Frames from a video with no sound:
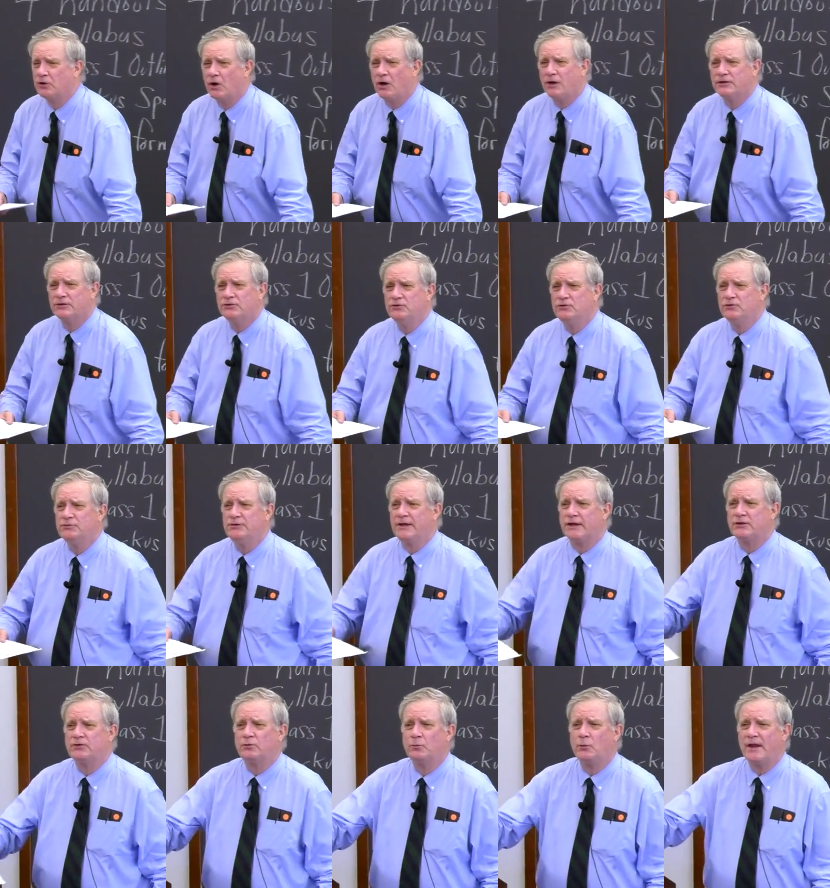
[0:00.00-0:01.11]
Card is due
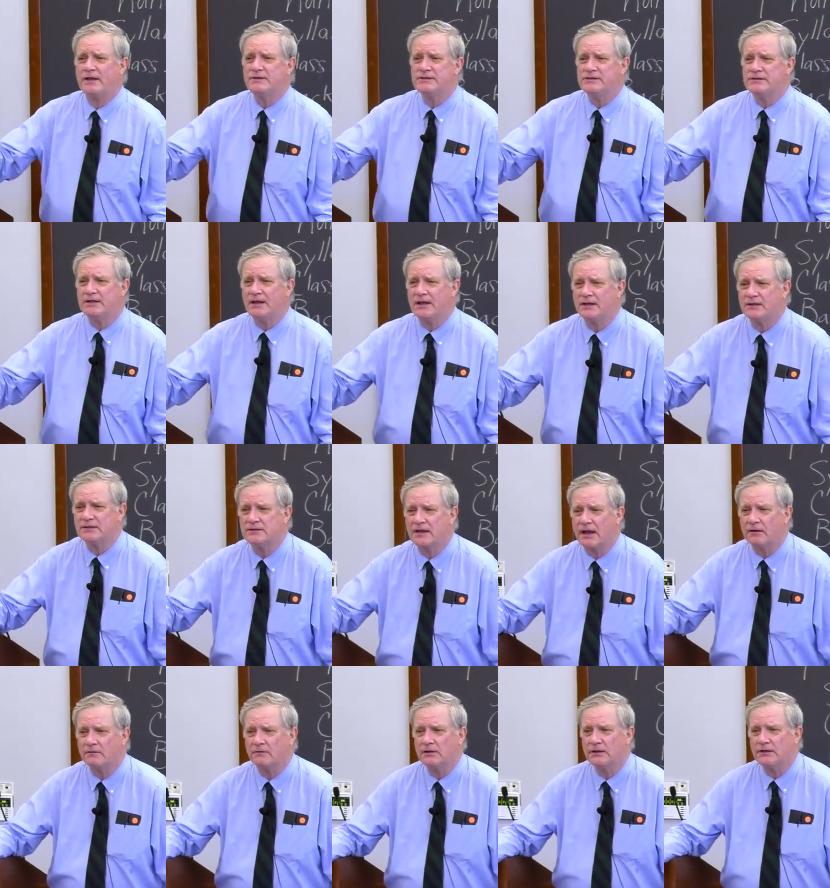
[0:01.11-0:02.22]
next Wednesday, is
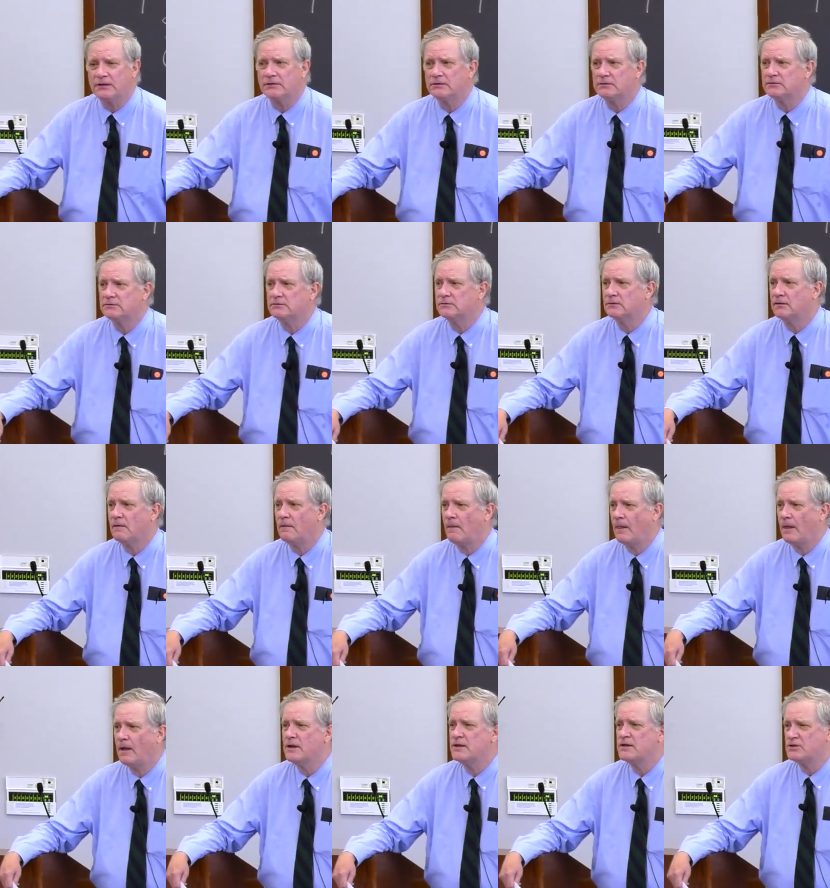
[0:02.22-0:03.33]
that right?
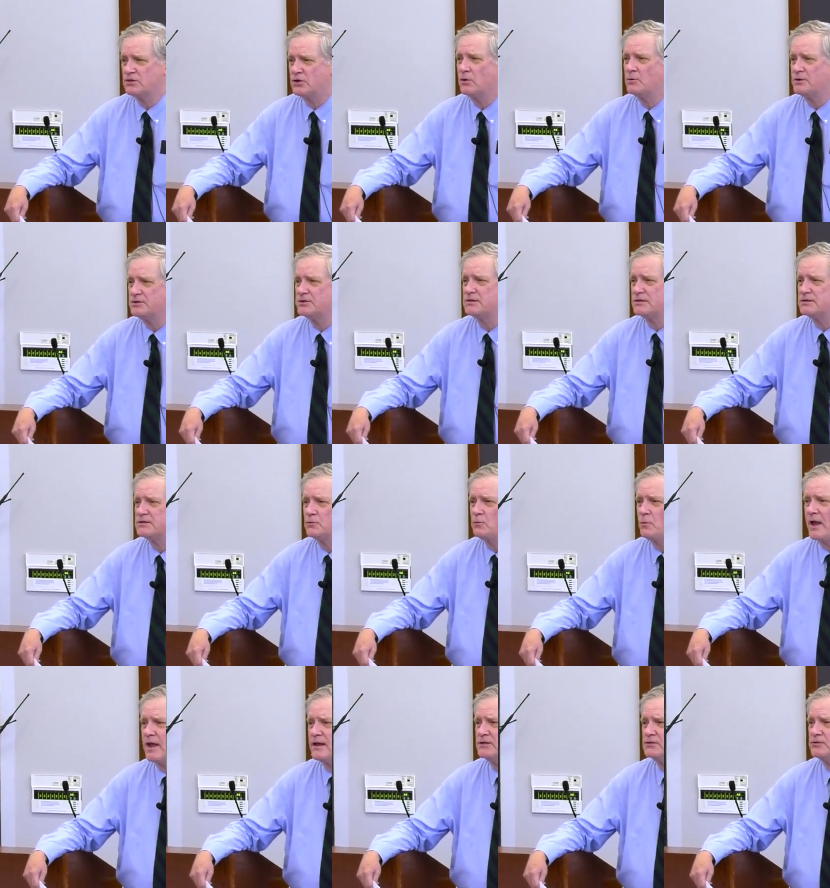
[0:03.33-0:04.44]
So it's a
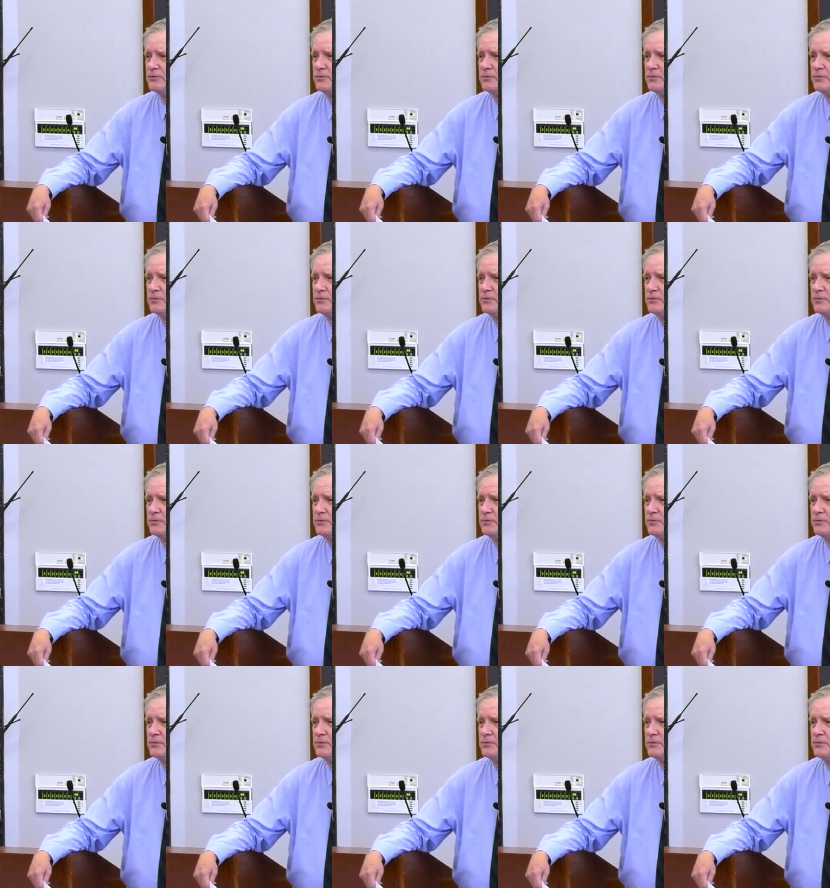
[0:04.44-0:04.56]
ways